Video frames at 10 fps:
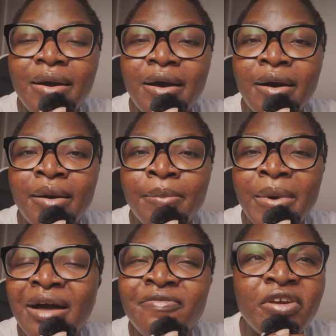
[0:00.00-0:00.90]

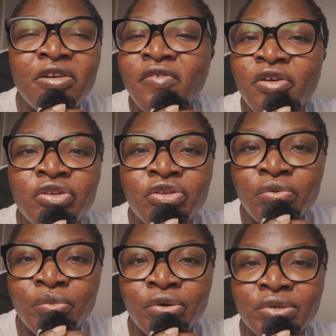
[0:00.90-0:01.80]
are very, very
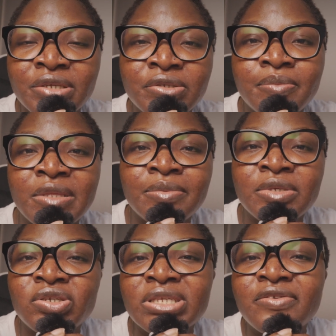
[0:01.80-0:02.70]
numerous, and sometimes
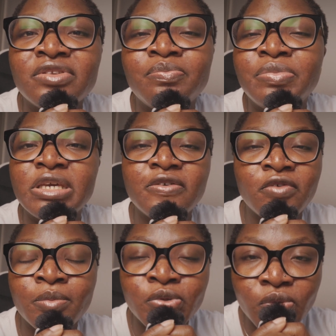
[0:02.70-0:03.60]
they just have to pick
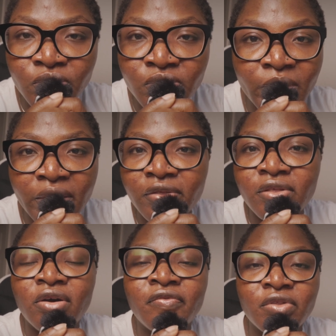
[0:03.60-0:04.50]
from those wealth
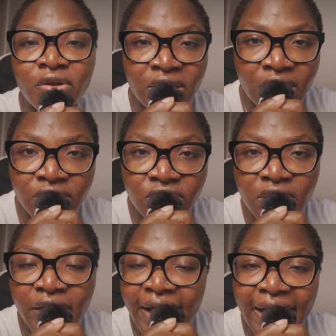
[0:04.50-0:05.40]
of knowledge
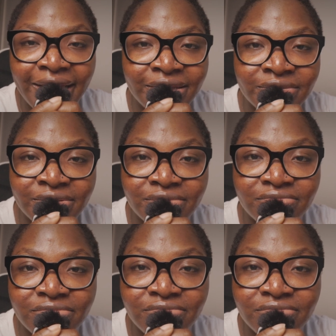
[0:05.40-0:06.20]
and